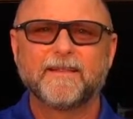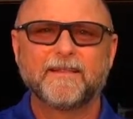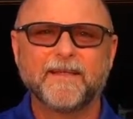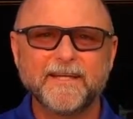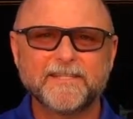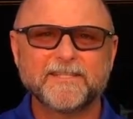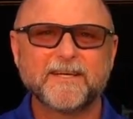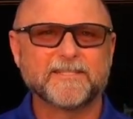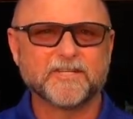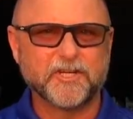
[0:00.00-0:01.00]
This
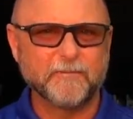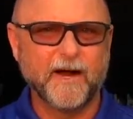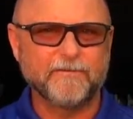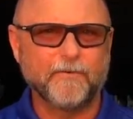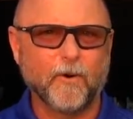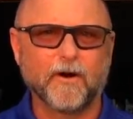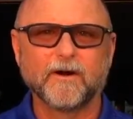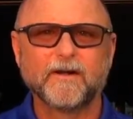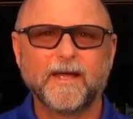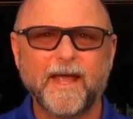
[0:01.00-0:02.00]
is a
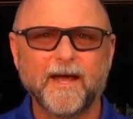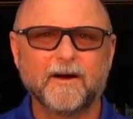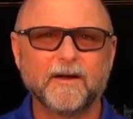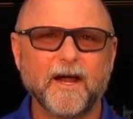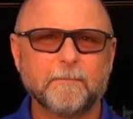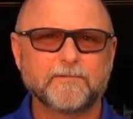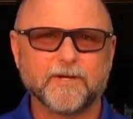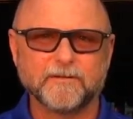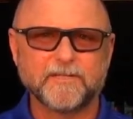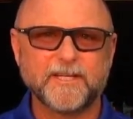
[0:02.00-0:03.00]
2x4 L
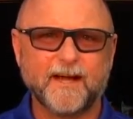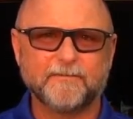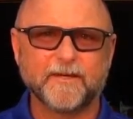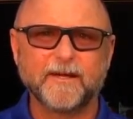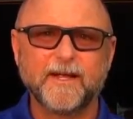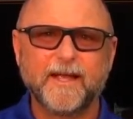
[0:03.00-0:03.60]
upturn soffit,